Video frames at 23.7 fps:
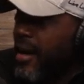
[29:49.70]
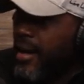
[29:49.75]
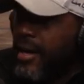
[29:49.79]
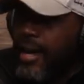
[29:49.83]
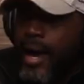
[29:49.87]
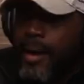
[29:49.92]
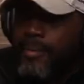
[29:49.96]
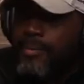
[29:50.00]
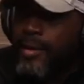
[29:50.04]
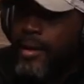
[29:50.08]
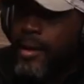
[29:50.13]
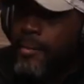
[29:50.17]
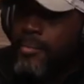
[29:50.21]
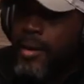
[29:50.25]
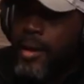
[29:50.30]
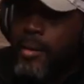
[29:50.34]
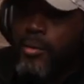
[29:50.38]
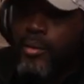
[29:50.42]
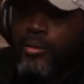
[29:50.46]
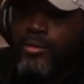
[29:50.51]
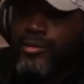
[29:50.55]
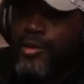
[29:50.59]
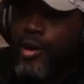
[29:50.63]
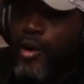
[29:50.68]
I kept it, and
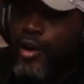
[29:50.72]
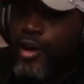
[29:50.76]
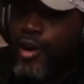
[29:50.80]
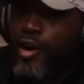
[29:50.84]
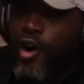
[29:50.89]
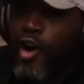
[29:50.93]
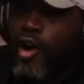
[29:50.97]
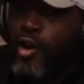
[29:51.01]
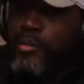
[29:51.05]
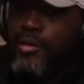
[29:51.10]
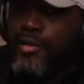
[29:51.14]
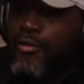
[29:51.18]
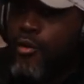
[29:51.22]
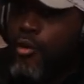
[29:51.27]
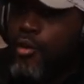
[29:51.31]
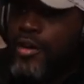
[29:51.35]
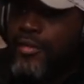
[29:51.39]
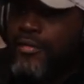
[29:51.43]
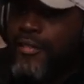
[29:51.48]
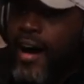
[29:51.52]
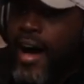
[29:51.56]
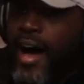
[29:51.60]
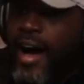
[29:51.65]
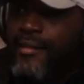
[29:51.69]
people started calling me
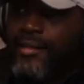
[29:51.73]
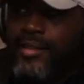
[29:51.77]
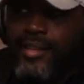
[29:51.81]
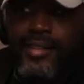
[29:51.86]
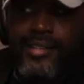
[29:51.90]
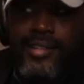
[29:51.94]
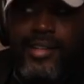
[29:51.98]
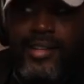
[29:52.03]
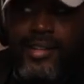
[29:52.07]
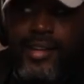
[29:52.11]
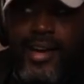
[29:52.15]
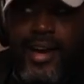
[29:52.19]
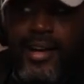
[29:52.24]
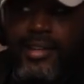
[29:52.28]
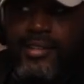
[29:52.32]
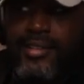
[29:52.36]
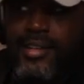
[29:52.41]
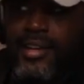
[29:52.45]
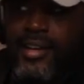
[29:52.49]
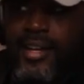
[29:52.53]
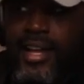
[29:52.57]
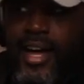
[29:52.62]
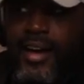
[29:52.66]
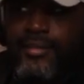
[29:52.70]
45, and it just kind of
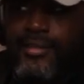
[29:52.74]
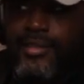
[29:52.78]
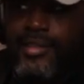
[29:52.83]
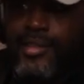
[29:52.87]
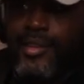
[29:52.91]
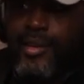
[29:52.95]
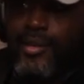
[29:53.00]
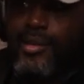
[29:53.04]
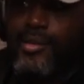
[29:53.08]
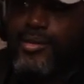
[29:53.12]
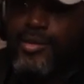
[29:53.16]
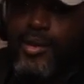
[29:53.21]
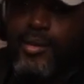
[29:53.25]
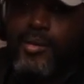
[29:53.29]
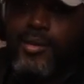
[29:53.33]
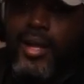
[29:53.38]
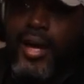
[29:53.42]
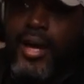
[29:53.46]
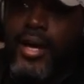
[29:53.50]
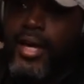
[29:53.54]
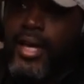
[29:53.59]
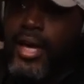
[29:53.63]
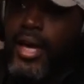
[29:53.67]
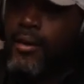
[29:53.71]
took a life of its own. So
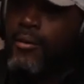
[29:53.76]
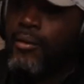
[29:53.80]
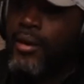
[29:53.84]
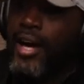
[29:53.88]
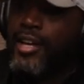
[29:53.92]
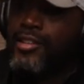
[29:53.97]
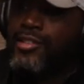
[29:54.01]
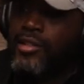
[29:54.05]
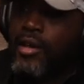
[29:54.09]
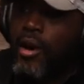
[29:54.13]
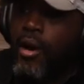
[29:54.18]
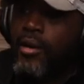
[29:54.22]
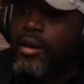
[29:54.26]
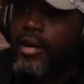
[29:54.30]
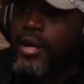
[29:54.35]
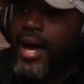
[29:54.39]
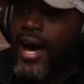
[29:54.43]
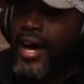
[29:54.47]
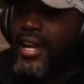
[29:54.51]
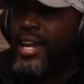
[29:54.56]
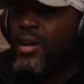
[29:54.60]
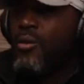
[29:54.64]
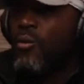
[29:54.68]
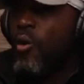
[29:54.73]
like, and when I started,
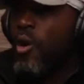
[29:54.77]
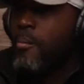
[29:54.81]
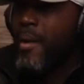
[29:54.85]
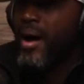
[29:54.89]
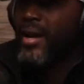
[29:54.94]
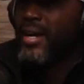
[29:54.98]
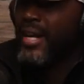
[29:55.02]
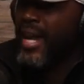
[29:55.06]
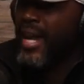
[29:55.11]
I didn't want my